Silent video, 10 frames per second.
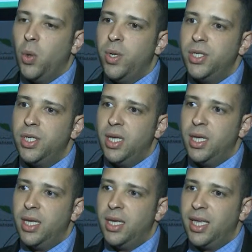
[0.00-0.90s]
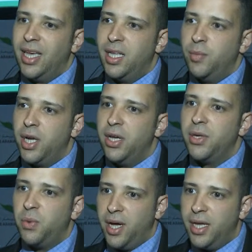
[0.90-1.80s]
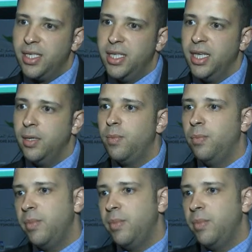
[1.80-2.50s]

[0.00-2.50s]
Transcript: which can prioritize the